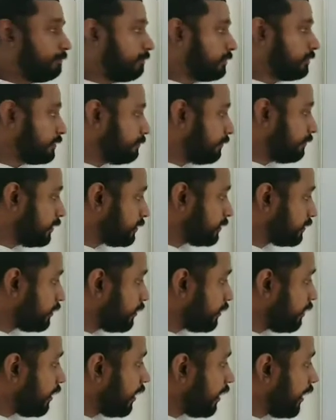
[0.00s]
Which means
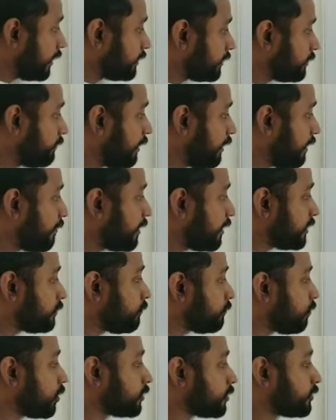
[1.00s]
a minus
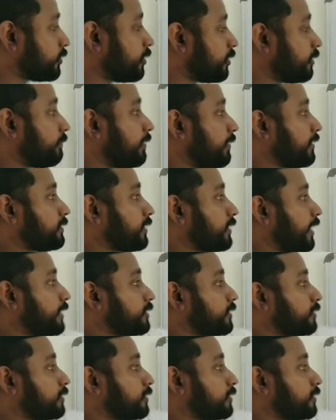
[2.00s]
b all square means a